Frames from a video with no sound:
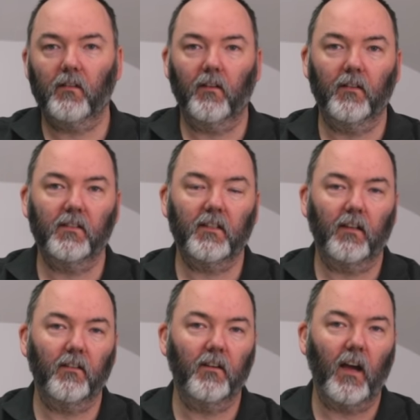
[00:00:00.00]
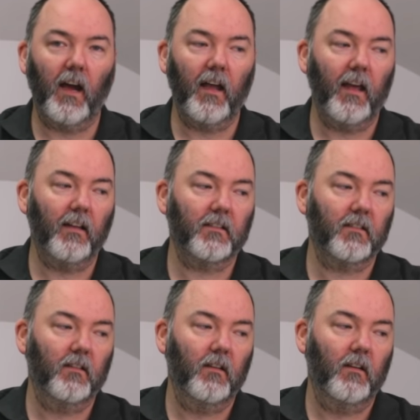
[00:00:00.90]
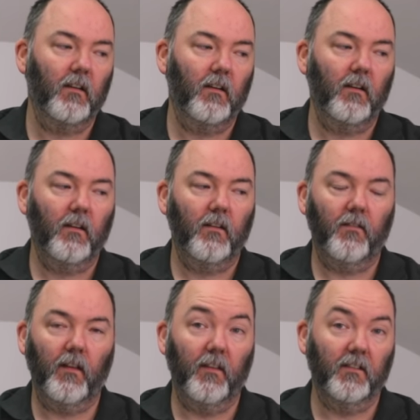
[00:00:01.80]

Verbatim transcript: and then the standard hi then the